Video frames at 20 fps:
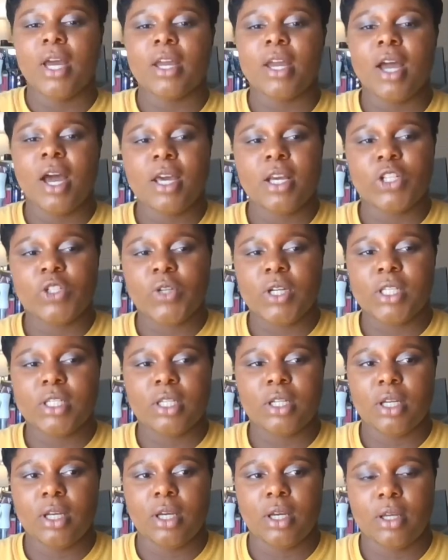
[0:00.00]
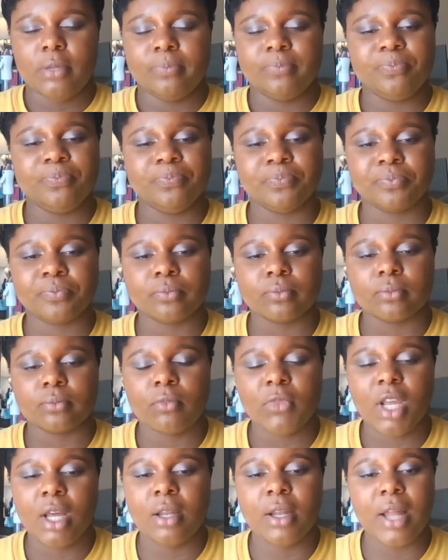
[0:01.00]
I got interested in
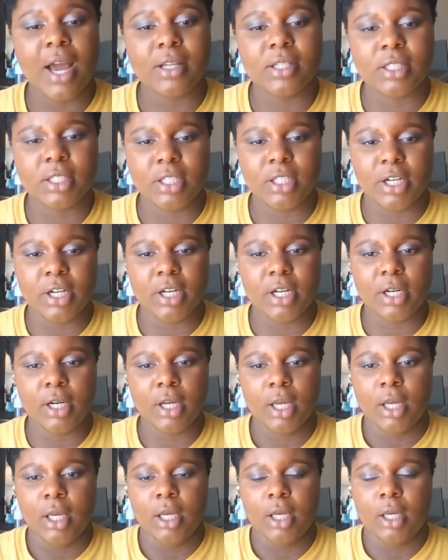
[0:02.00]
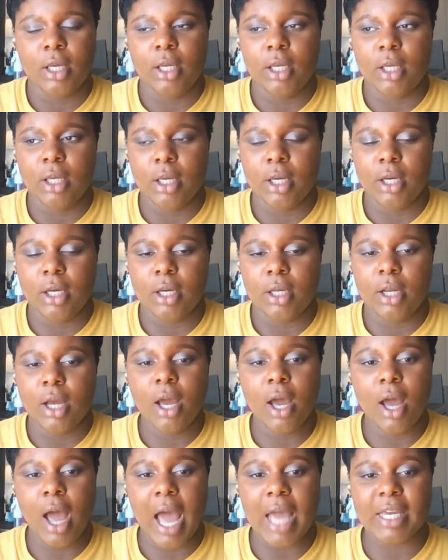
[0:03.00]
last year, and
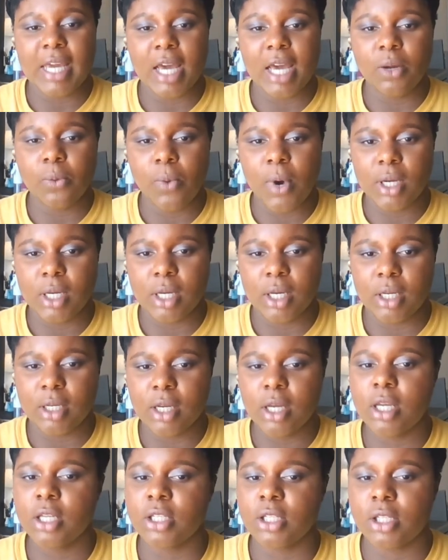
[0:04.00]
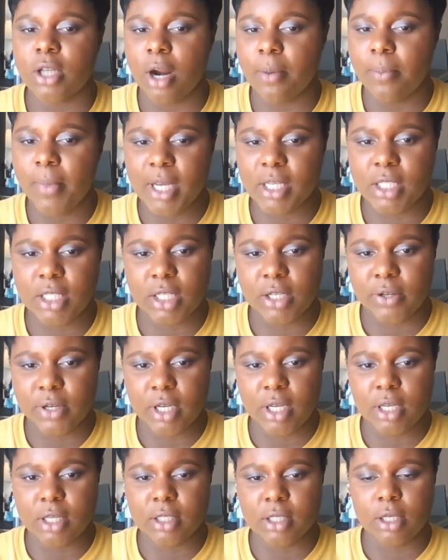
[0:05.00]
I kind of want to start my
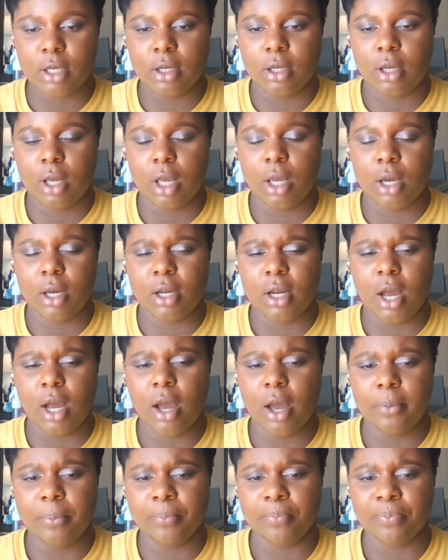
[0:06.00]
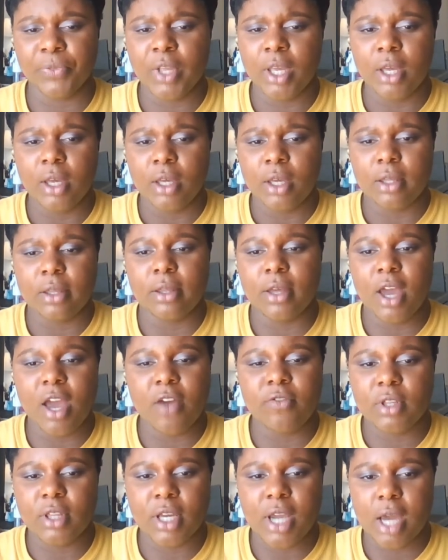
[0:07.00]
series and get
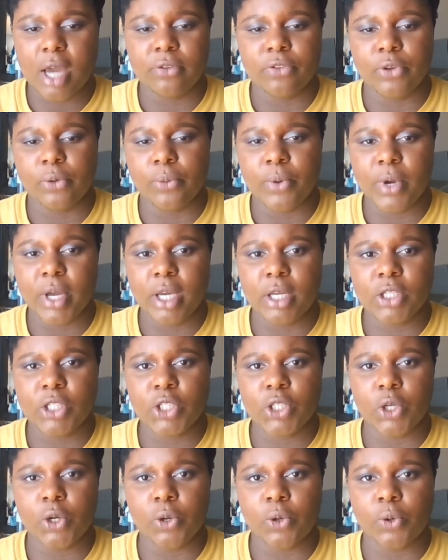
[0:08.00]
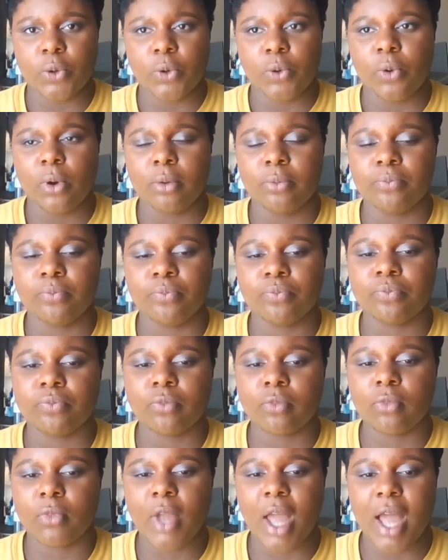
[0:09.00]
everything out of the way so
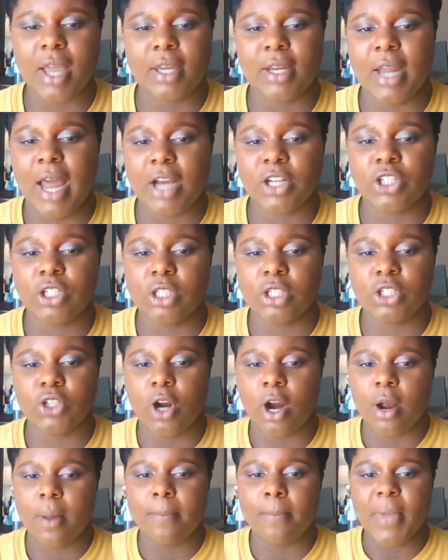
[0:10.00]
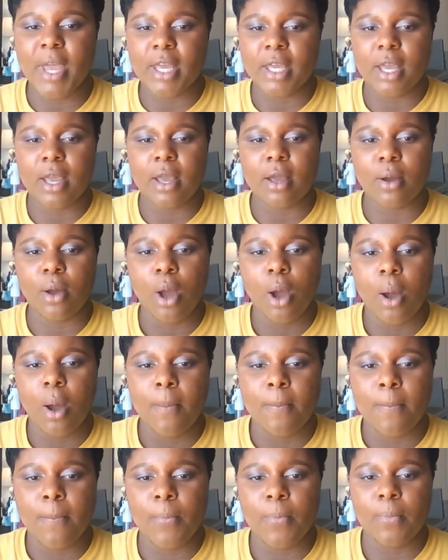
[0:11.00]
I can actually start making
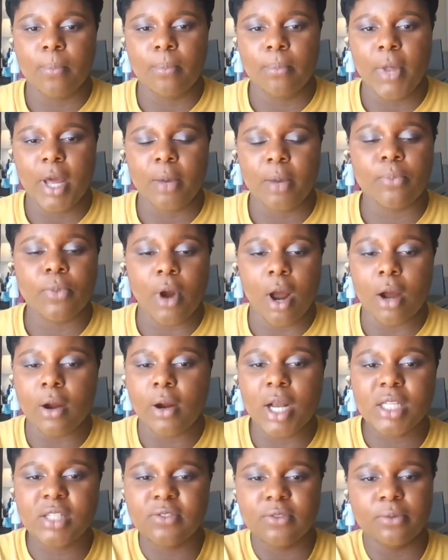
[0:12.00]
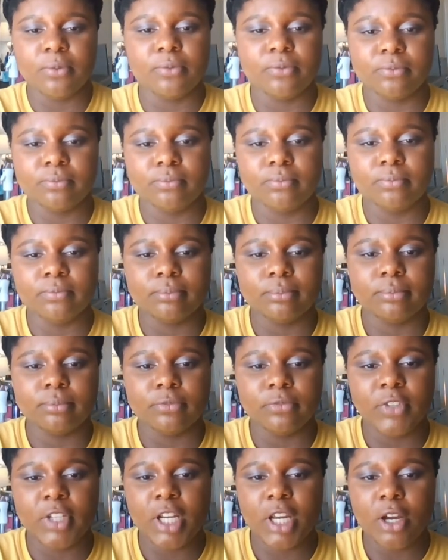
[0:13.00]
like progress
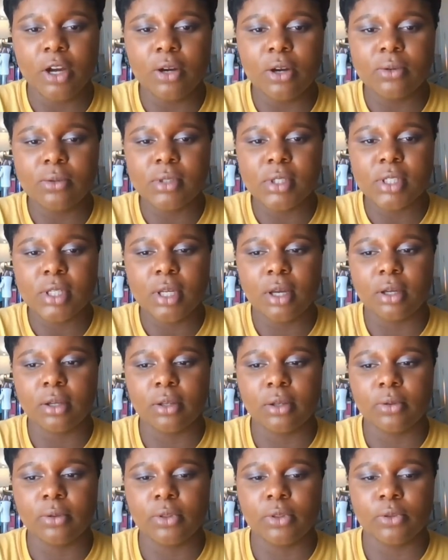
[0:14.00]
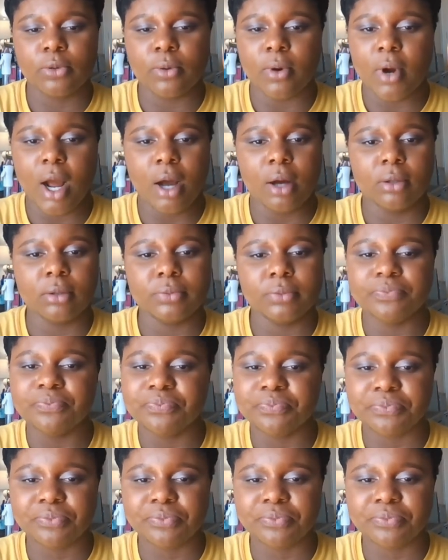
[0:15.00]
videos throughout